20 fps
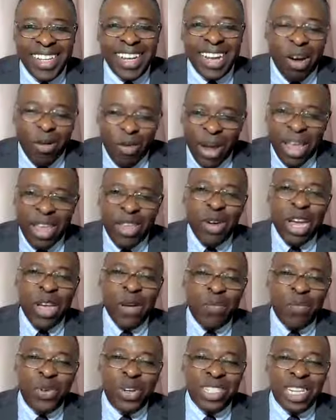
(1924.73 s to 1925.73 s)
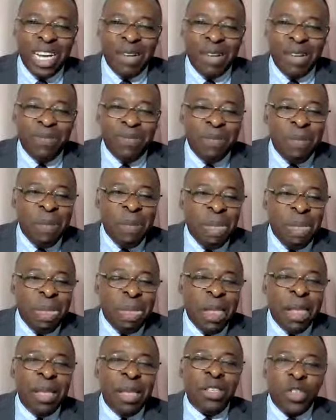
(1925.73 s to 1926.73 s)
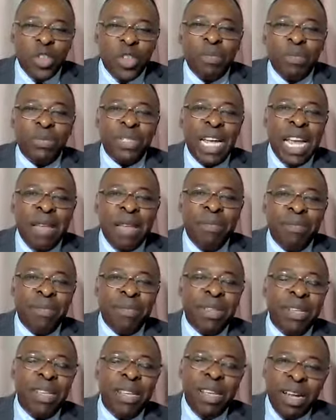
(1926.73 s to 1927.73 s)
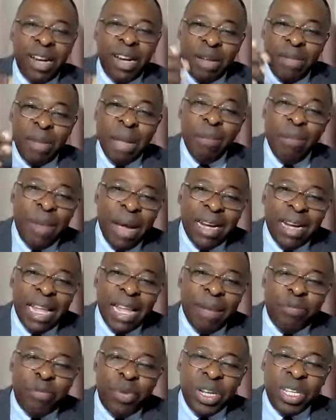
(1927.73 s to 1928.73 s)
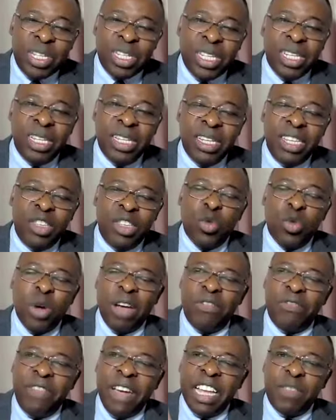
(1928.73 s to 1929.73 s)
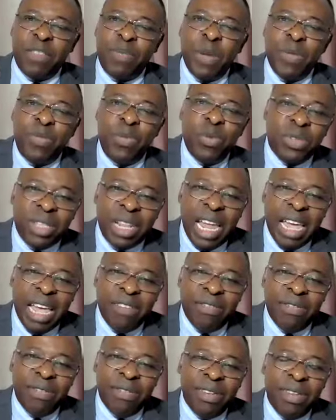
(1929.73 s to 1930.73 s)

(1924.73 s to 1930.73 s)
Now, when you are a preacher, sometimes remember that preaching is to affect people's life.